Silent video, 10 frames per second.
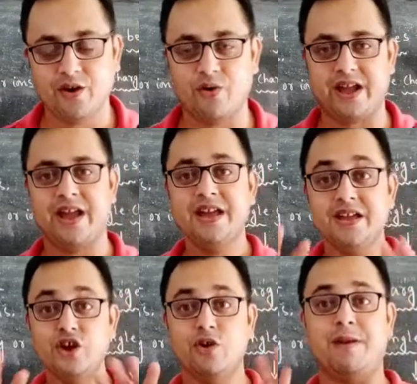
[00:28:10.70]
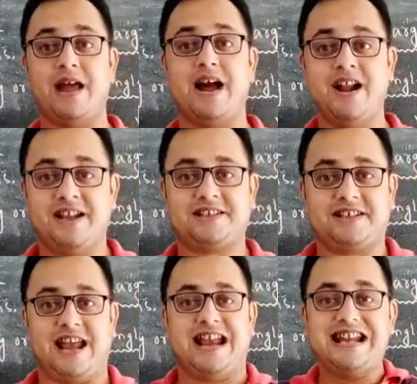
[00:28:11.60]
Okay? You will
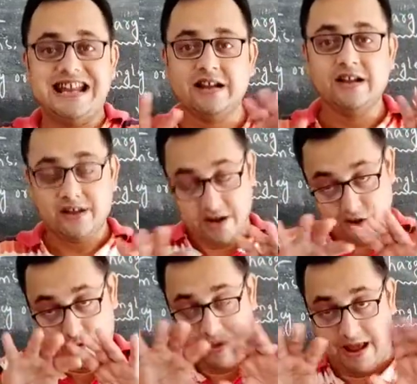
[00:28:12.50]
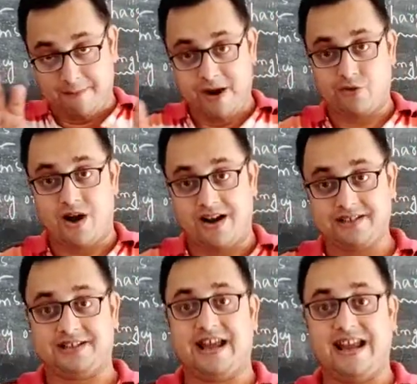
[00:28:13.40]
be able to
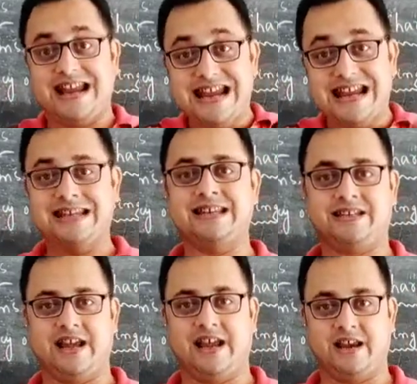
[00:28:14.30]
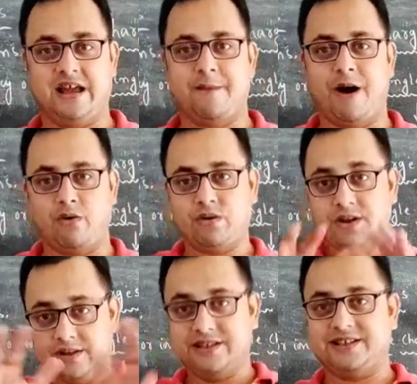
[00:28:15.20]
understand in detail
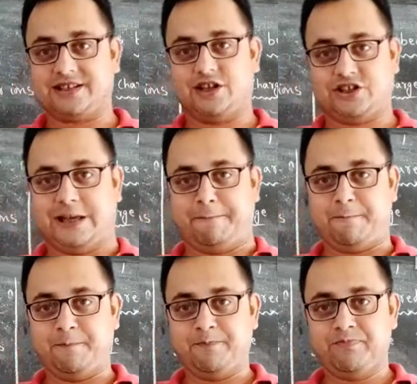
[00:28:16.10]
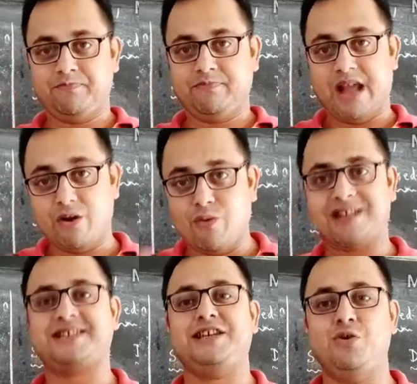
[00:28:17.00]
about this concept. And
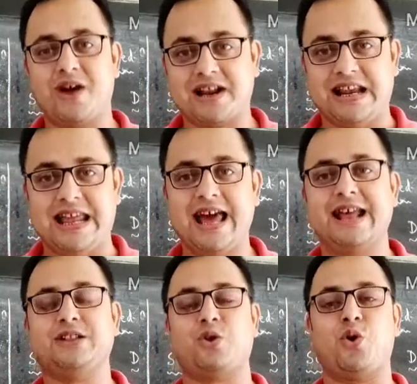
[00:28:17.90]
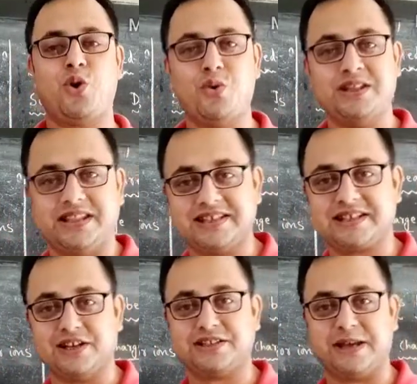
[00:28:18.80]
once you are clear and thorough with this
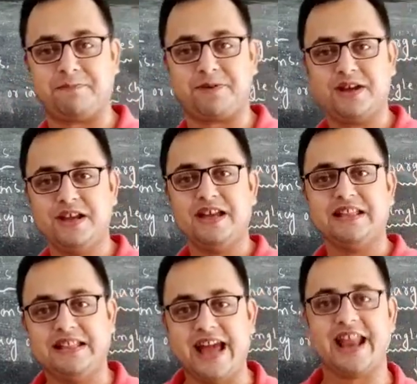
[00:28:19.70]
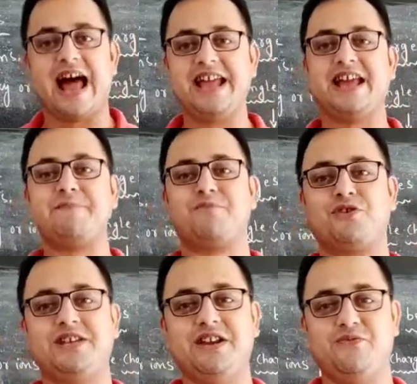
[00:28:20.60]
concept, then I can
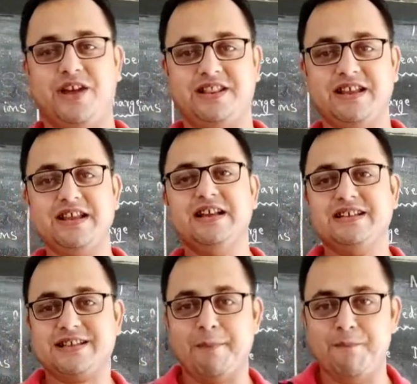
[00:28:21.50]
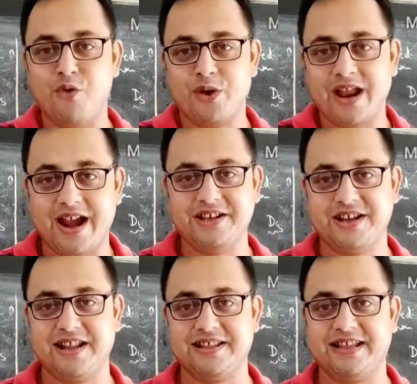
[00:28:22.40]
proceed with some more
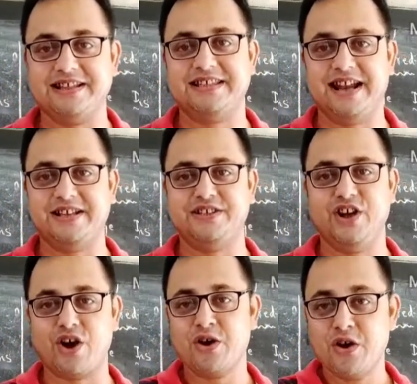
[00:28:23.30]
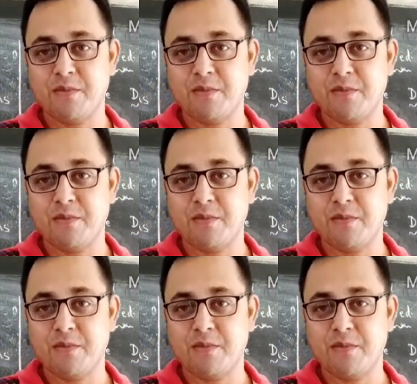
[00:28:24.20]
additional things, that is here,